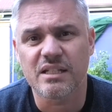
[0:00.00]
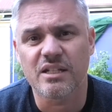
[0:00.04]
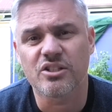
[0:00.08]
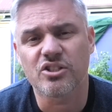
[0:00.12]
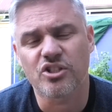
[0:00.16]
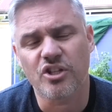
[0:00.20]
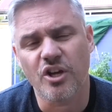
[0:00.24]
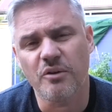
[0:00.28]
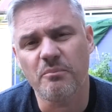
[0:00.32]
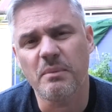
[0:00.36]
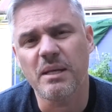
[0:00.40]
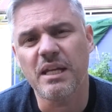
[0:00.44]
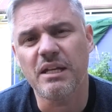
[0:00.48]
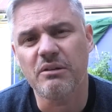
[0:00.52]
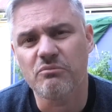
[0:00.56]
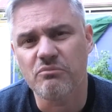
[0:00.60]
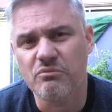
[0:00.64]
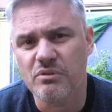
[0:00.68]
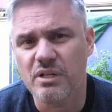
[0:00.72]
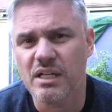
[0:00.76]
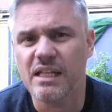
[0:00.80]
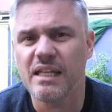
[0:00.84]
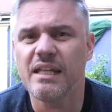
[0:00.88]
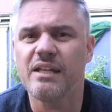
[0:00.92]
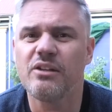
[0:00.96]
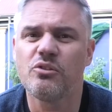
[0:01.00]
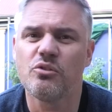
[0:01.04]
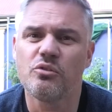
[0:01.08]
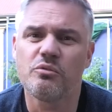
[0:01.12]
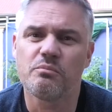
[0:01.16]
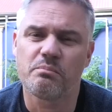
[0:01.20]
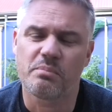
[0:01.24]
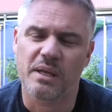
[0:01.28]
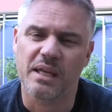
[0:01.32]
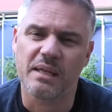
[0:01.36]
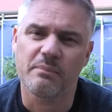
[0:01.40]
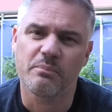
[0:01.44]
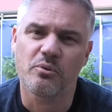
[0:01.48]
There's so many really
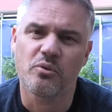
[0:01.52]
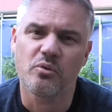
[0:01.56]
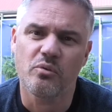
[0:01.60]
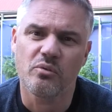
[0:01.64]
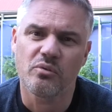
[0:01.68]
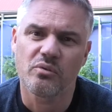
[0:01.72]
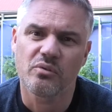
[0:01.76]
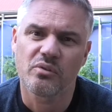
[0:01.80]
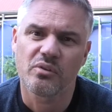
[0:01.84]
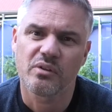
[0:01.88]
good people,